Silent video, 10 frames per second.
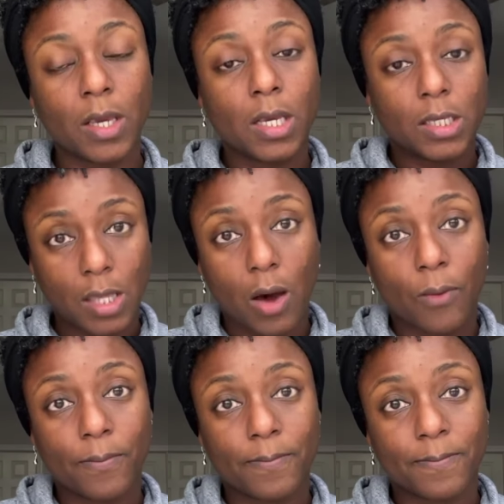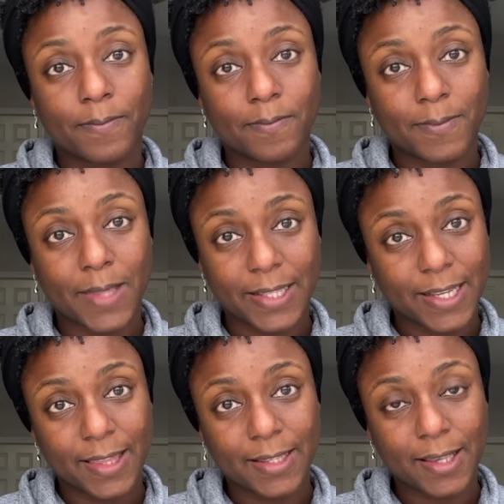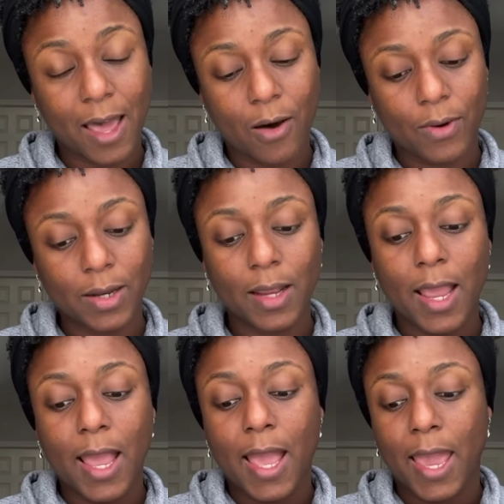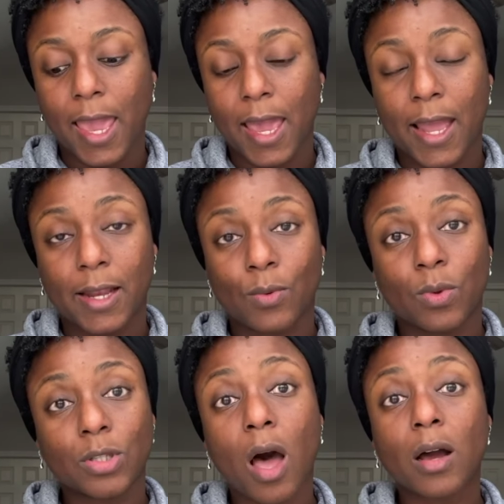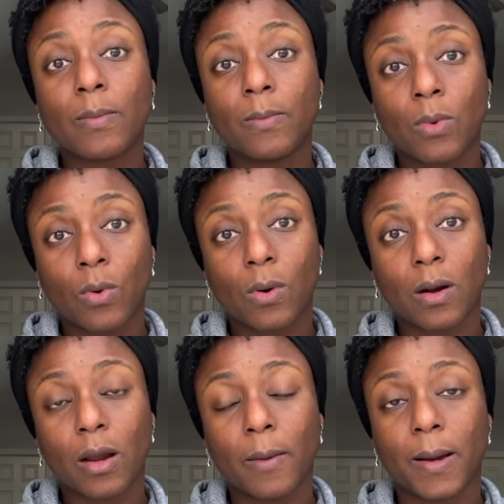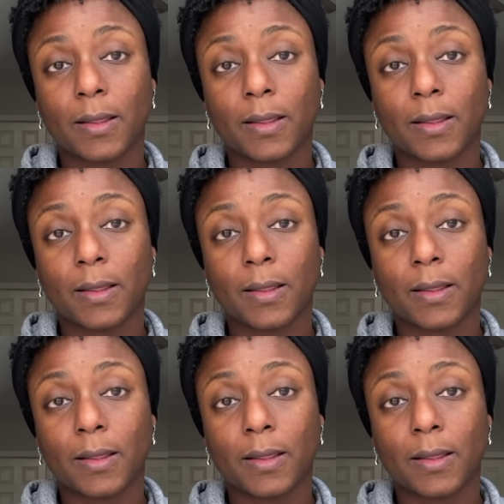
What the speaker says: So let's get this going, and we'll talk more about the